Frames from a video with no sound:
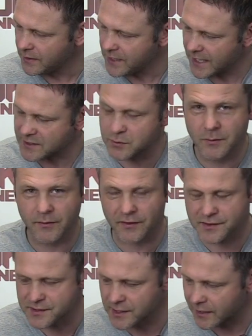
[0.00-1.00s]
Next, we'll move on
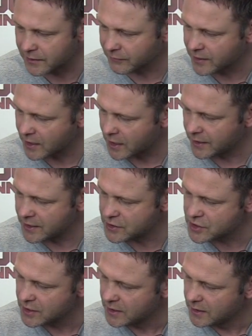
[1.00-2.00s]
to Tide of
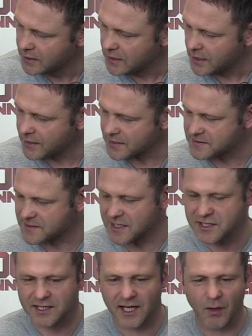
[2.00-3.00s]
Carnage. And that's
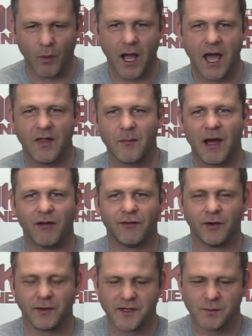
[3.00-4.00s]
essentially where the
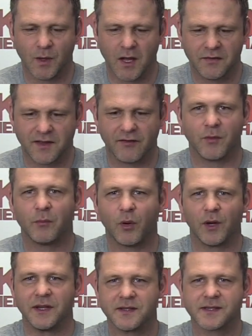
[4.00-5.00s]
battlefield is worth different
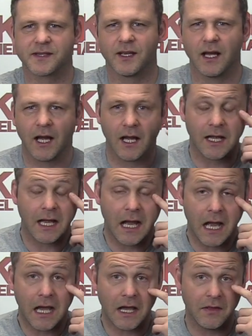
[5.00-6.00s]
points at
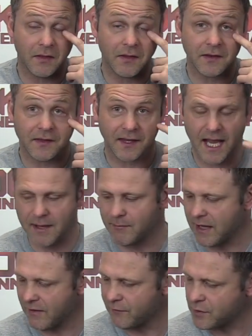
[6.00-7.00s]
the end of the game
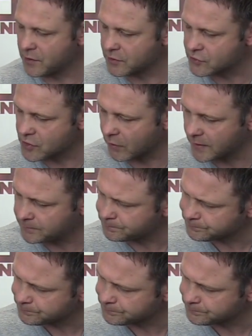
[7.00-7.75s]
if you control it.